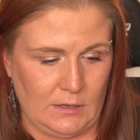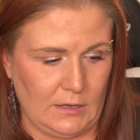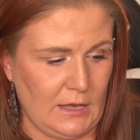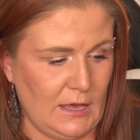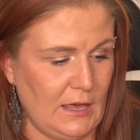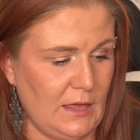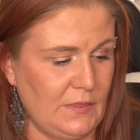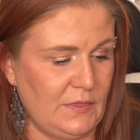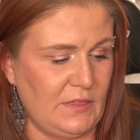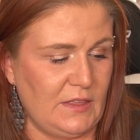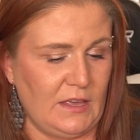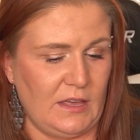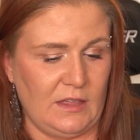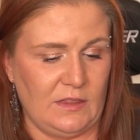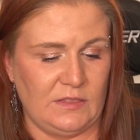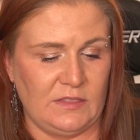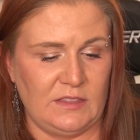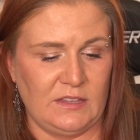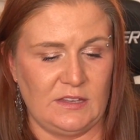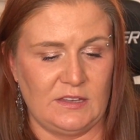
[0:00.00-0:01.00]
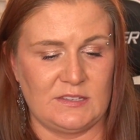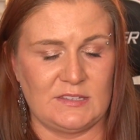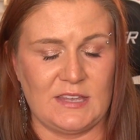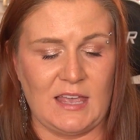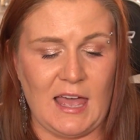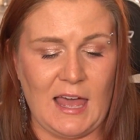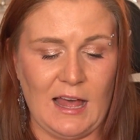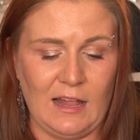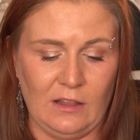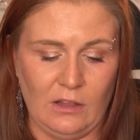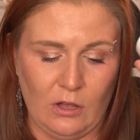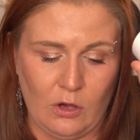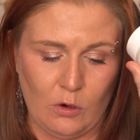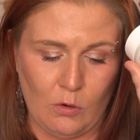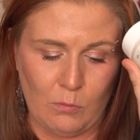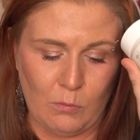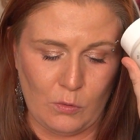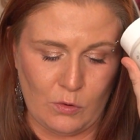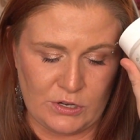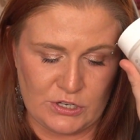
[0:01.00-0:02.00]
And then this
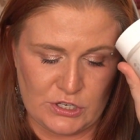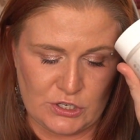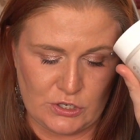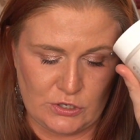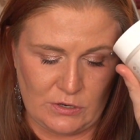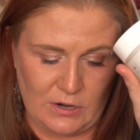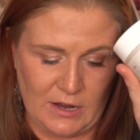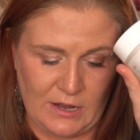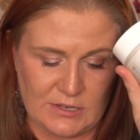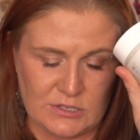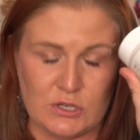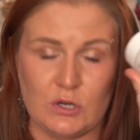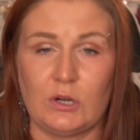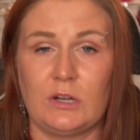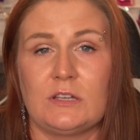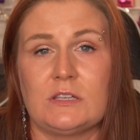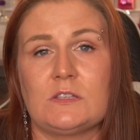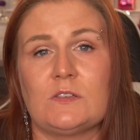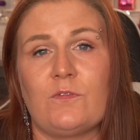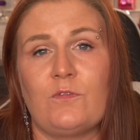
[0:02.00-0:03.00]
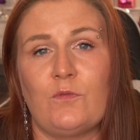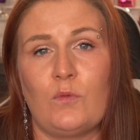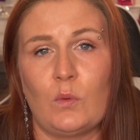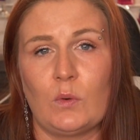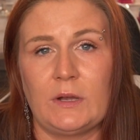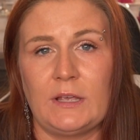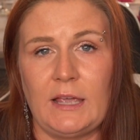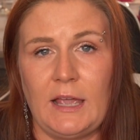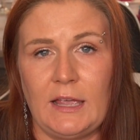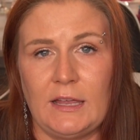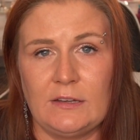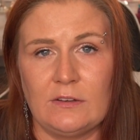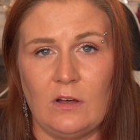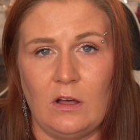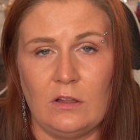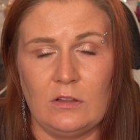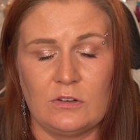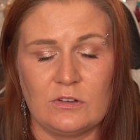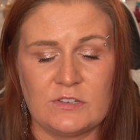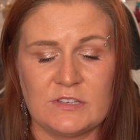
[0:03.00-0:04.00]
aloe moisturizer is
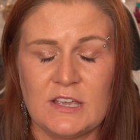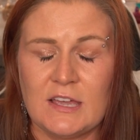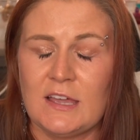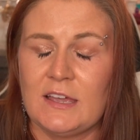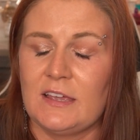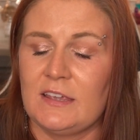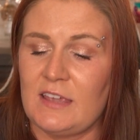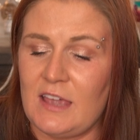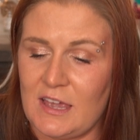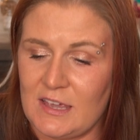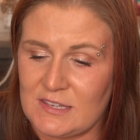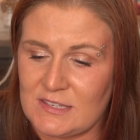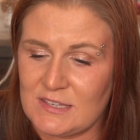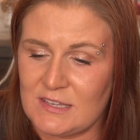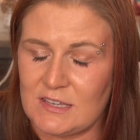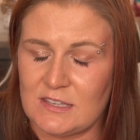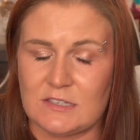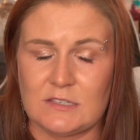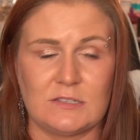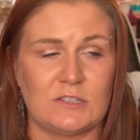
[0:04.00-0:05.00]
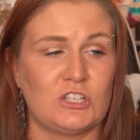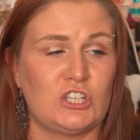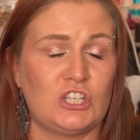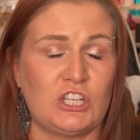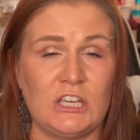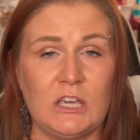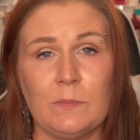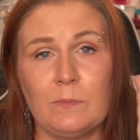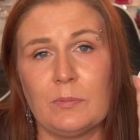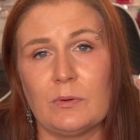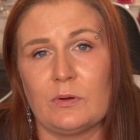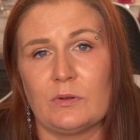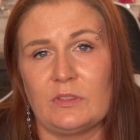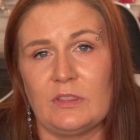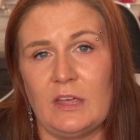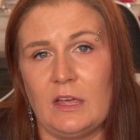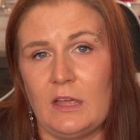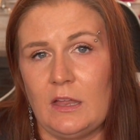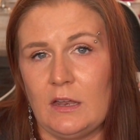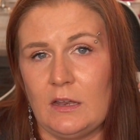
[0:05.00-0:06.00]
$48. Yes, it's cheaper
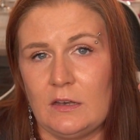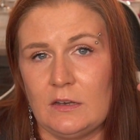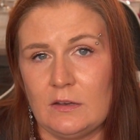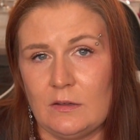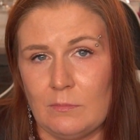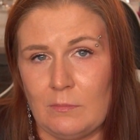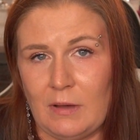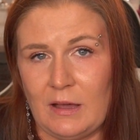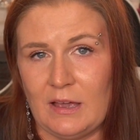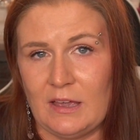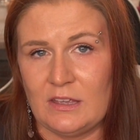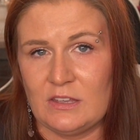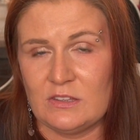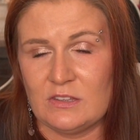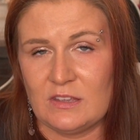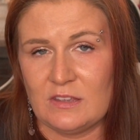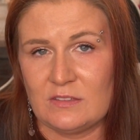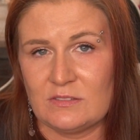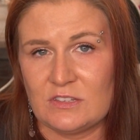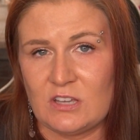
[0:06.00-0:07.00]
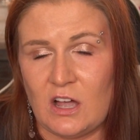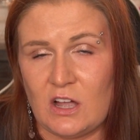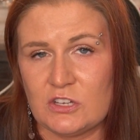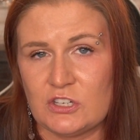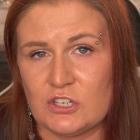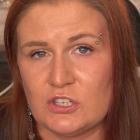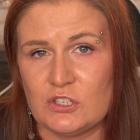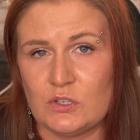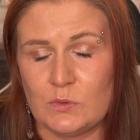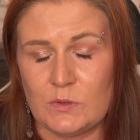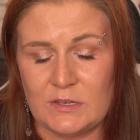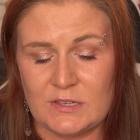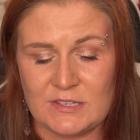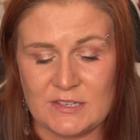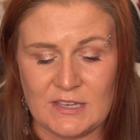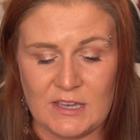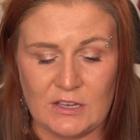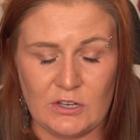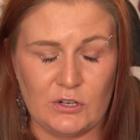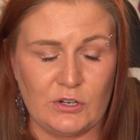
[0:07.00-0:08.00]
than my Tatcha Dewy
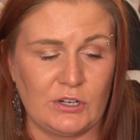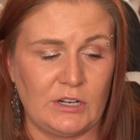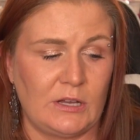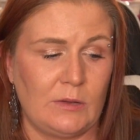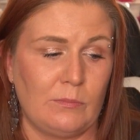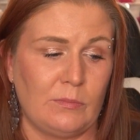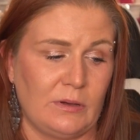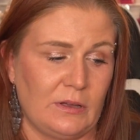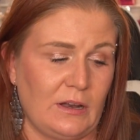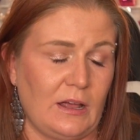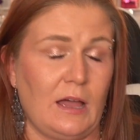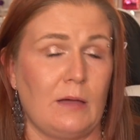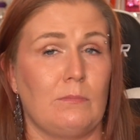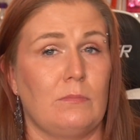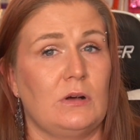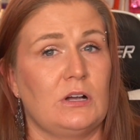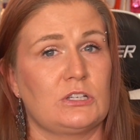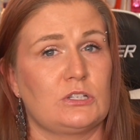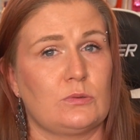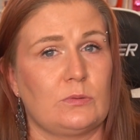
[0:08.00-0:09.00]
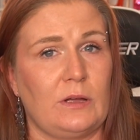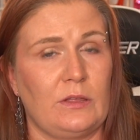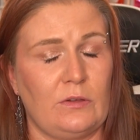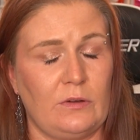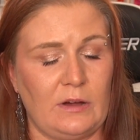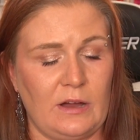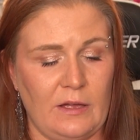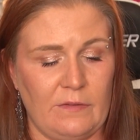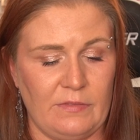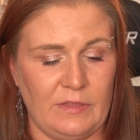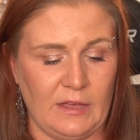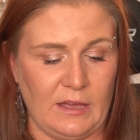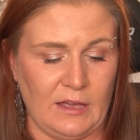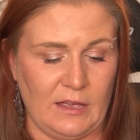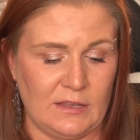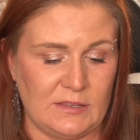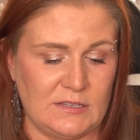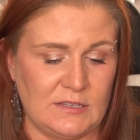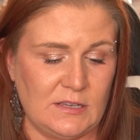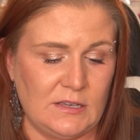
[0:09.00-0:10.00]
skin cream, but I much rather have
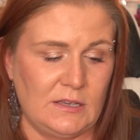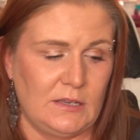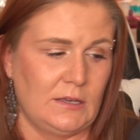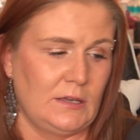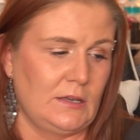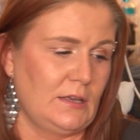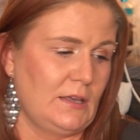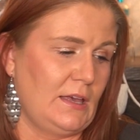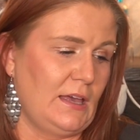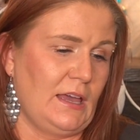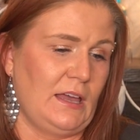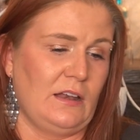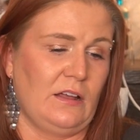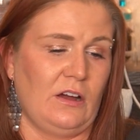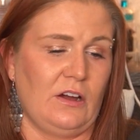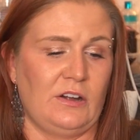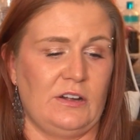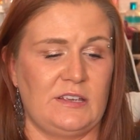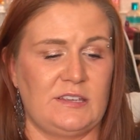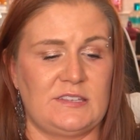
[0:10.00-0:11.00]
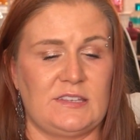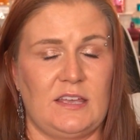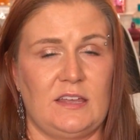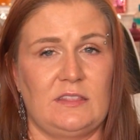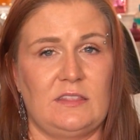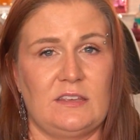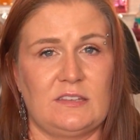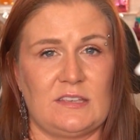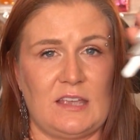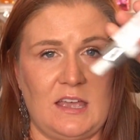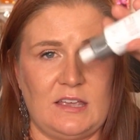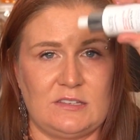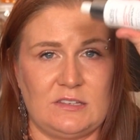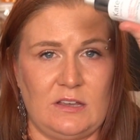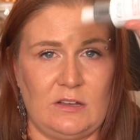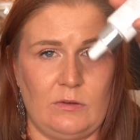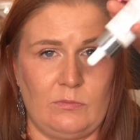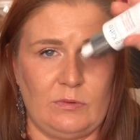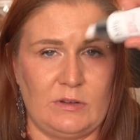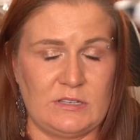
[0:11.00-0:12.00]
that. And I already said this has
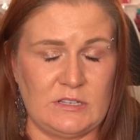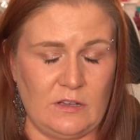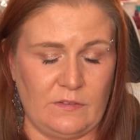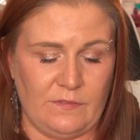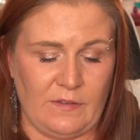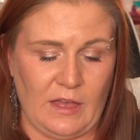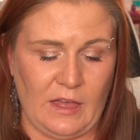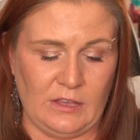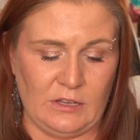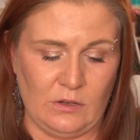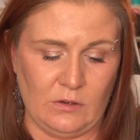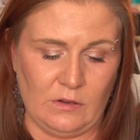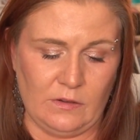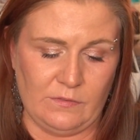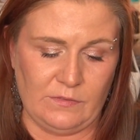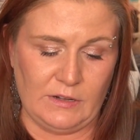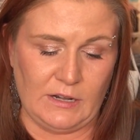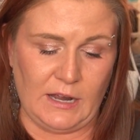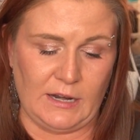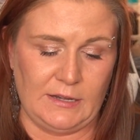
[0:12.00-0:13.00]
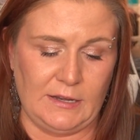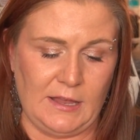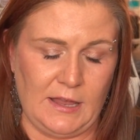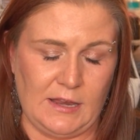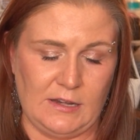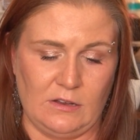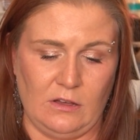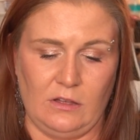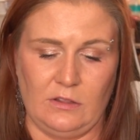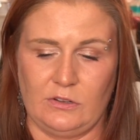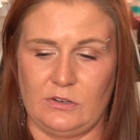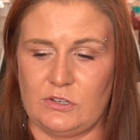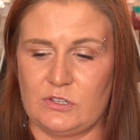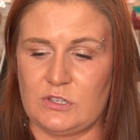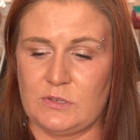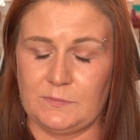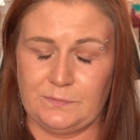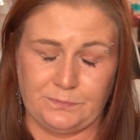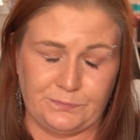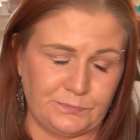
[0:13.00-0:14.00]
a retail value of
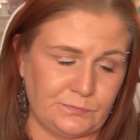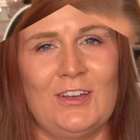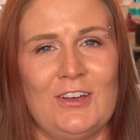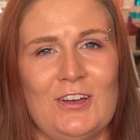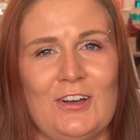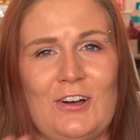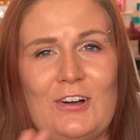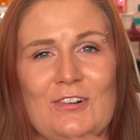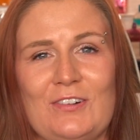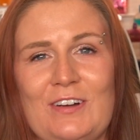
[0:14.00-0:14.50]
$98. All